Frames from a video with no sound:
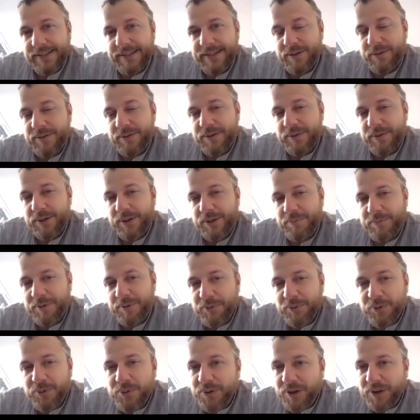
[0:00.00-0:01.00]
That
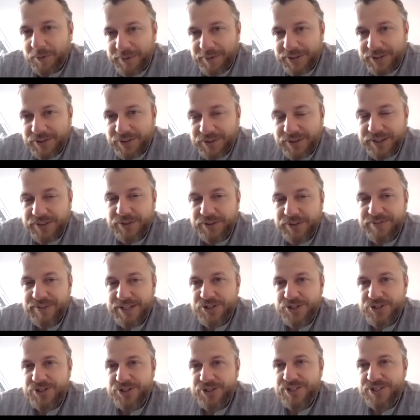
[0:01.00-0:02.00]
people who come into the
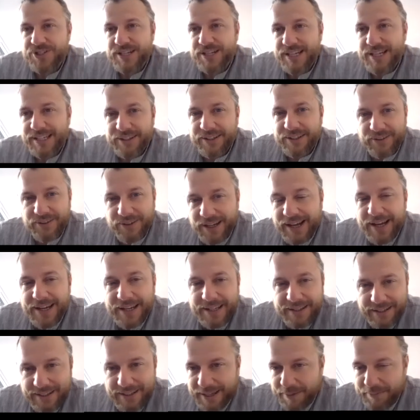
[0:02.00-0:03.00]
intervention saying,
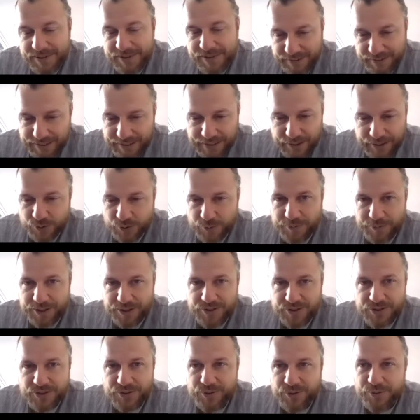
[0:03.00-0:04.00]
I am thinking too
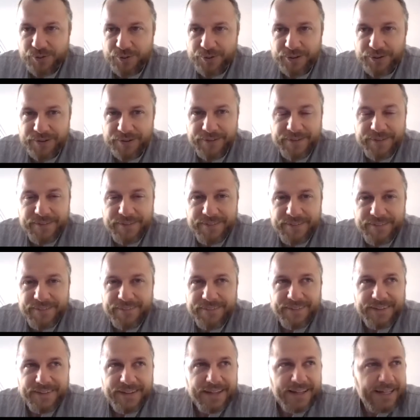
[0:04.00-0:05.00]
much, or
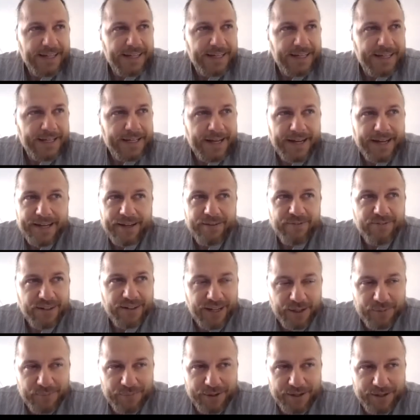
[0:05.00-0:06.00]
I have
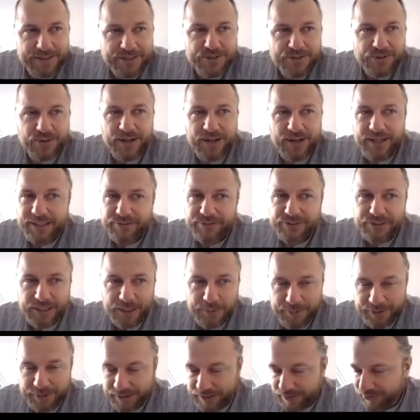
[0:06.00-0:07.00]
nightmares, or I have
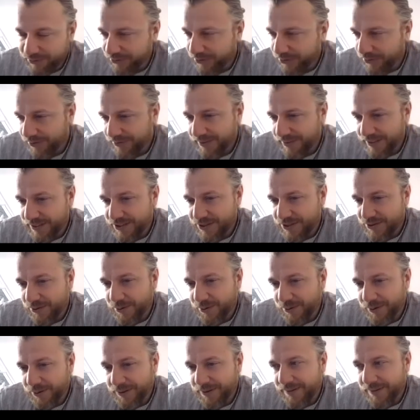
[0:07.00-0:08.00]
sleeping difficulties,
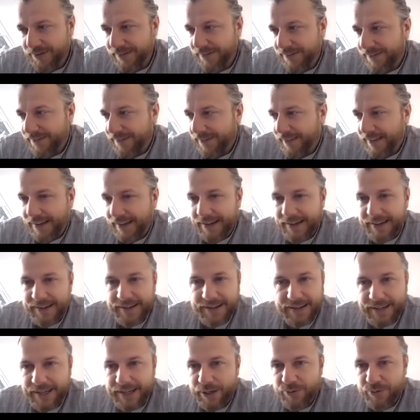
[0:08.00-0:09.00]
or I
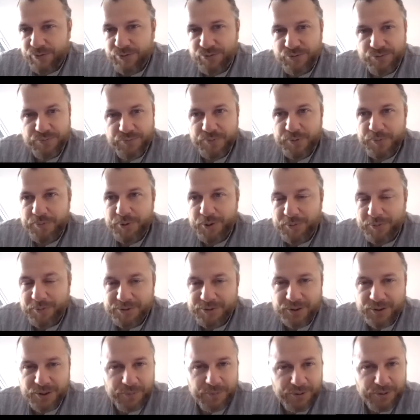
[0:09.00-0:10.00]
have
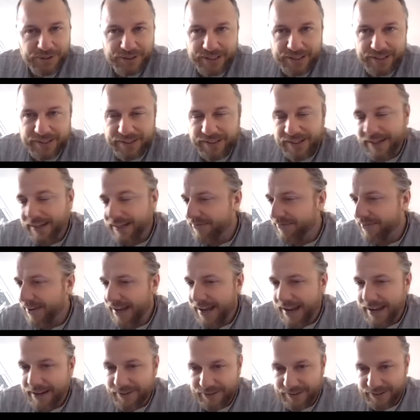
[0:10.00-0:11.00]
problems communicating, I have
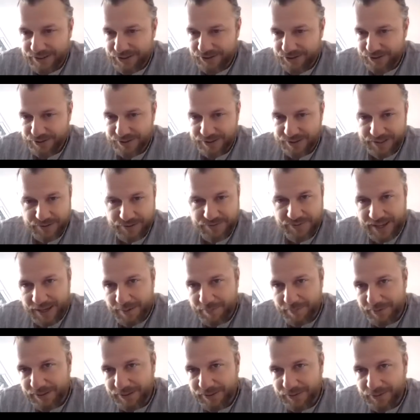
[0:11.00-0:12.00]
anger issues in the
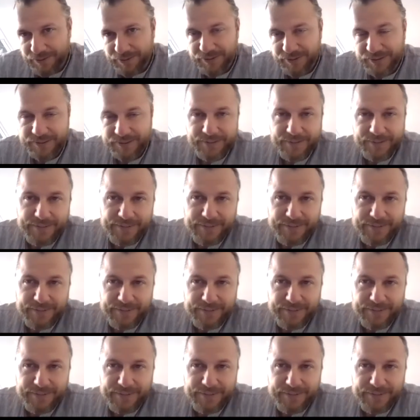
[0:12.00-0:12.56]
family, or